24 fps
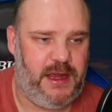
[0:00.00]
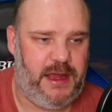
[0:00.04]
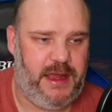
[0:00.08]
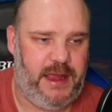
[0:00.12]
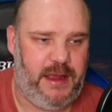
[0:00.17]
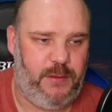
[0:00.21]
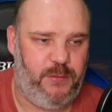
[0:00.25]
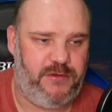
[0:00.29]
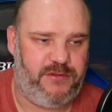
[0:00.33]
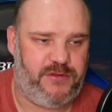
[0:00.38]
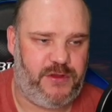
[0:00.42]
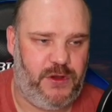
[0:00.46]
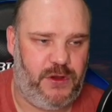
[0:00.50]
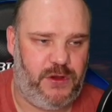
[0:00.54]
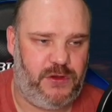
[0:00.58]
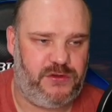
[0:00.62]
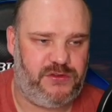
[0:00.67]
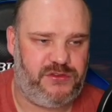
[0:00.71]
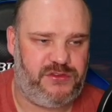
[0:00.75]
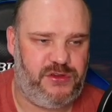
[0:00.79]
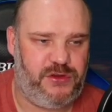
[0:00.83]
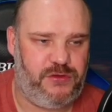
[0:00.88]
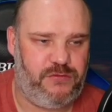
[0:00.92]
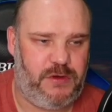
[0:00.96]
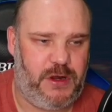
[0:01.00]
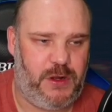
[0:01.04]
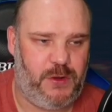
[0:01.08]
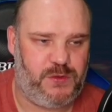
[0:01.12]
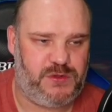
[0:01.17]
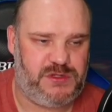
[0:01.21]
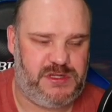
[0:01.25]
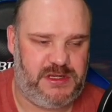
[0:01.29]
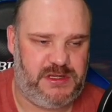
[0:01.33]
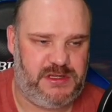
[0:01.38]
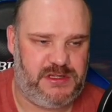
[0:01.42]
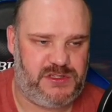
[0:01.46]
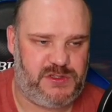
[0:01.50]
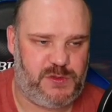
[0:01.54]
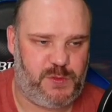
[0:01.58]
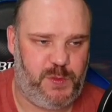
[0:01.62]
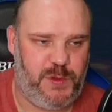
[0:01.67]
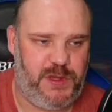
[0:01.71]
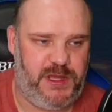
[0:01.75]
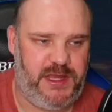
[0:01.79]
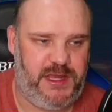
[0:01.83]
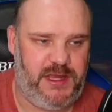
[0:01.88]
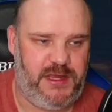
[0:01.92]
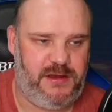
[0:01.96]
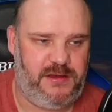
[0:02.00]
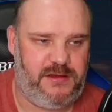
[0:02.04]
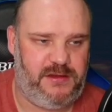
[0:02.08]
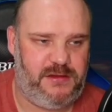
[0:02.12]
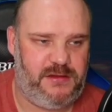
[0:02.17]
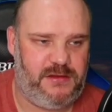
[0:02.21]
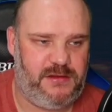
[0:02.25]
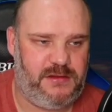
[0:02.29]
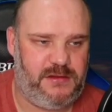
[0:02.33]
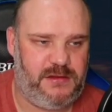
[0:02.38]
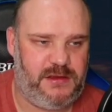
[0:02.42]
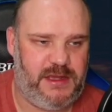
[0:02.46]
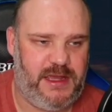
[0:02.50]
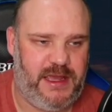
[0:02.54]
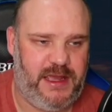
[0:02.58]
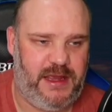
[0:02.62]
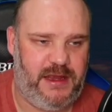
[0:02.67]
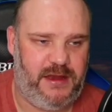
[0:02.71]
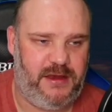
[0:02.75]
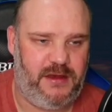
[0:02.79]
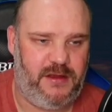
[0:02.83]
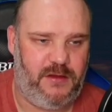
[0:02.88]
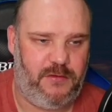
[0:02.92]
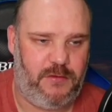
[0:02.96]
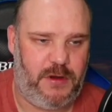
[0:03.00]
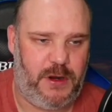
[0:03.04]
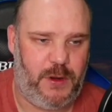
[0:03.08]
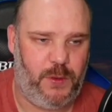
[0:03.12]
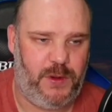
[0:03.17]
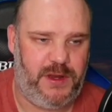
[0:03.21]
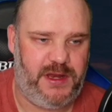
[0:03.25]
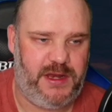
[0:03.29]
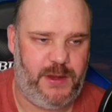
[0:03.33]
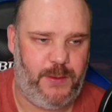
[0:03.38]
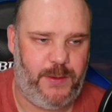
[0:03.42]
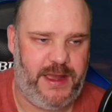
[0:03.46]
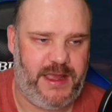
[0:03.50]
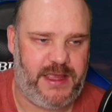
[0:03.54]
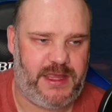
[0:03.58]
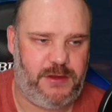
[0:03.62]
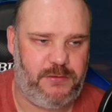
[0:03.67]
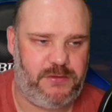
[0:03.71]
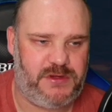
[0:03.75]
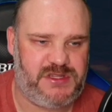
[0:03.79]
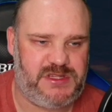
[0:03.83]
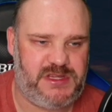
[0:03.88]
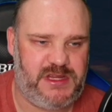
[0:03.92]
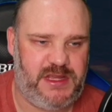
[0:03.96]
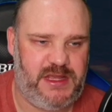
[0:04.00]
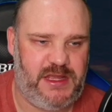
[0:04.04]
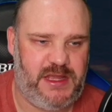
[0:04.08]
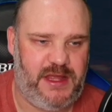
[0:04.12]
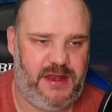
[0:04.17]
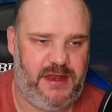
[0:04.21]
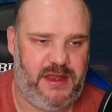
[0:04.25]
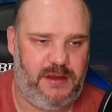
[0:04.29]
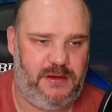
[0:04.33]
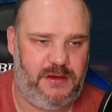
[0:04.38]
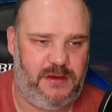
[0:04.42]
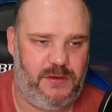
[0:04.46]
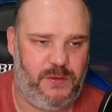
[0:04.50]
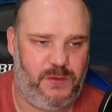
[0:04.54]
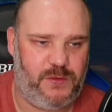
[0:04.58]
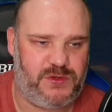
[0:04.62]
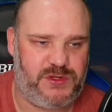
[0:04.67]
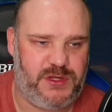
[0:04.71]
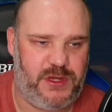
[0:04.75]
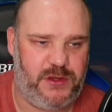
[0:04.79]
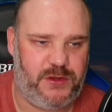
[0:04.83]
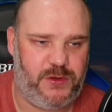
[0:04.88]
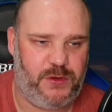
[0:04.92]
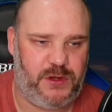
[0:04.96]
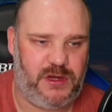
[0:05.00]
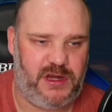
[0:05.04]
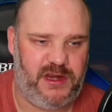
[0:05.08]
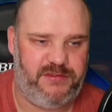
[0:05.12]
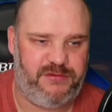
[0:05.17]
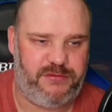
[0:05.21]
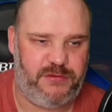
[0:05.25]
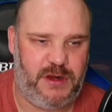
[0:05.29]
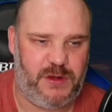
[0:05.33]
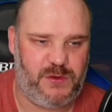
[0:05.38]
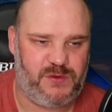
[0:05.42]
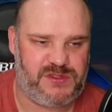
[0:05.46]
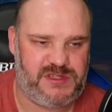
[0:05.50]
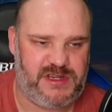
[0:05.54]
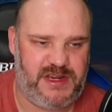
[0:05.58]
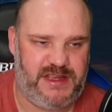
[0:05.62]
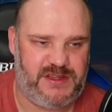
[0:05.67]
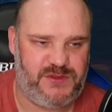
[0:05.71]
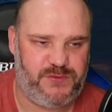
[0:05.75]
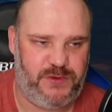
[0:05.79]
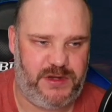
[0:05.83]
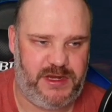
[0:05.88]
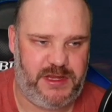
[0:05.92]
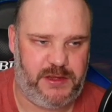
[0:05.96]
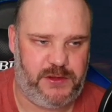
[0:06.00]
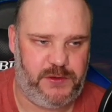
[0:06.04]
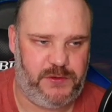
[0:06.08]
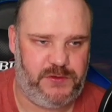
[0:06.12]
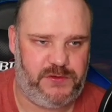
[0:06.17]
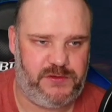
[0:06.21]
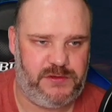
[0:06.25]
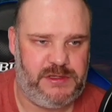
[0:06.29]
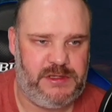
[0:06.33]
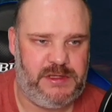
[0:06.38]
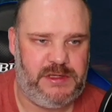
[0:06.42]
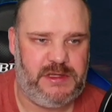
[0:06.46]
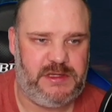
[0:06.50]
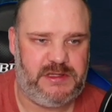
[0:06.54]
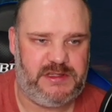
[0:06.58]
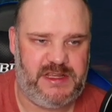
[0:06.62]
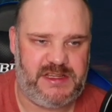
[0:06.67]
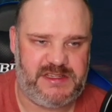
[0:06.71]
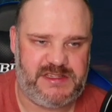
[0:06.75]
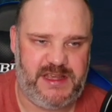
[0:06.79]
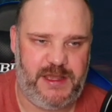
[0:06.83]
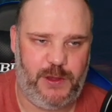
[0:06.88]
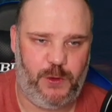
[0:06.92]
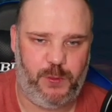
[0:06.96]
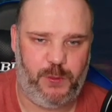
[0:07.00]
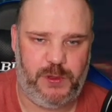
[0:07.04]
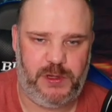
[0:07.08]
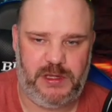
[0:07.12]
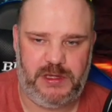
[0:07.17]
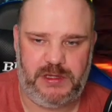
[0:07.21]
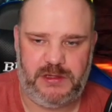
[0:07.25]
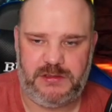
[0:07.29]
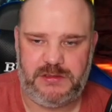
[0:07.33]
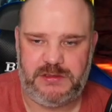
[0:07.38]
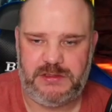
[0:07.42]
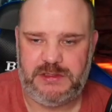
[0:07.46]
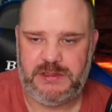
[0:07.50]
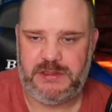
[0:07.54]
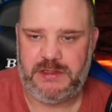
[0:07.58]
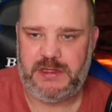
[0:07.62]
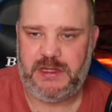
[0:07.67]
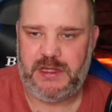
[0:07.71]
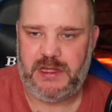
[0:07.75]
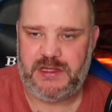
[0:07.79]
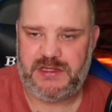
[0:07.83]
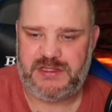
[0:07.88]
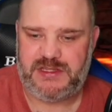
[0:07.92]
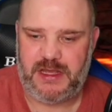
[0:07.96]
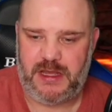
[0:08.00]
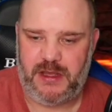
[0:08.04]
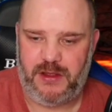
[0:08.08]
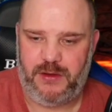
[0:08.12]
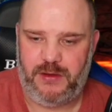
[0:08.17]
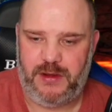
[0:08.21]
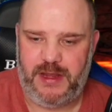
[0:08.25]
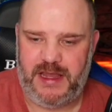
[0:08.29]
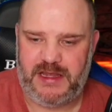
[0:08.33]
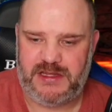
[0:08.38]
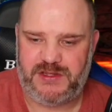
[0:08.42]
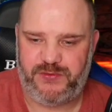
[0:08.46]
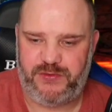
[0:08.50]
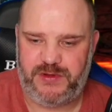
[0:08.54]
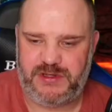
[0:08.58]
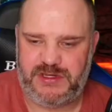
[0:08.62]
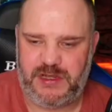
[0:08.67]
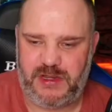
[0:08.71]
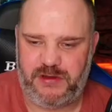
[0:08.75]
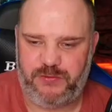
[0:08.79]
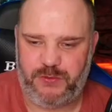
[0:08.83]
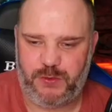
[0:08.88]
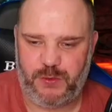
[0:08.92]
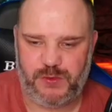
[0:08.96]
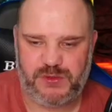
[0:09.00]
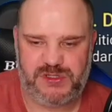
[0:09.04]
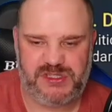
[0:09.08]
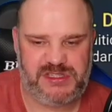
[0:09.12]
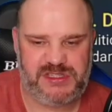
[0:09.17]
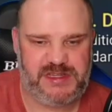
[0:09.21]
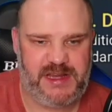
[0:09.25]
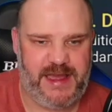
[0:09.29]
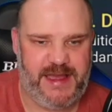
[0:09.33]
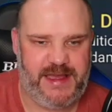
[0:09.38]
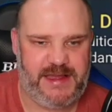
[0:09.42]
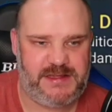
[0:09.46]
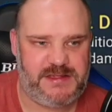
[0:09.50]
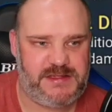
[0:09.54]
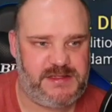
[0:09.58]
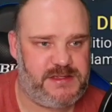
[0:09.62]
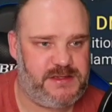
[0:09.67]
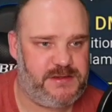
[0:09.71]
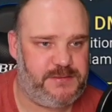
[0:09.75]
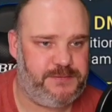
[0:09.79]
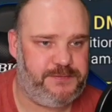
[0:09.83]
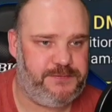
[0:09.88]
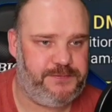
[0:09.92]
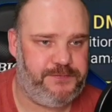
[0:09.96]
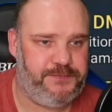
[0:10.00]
and we've got 2 rolls into speed and a roll into accuracy, and then also good glyph rolls. That's really good, does help a lot. So as for his overall stats,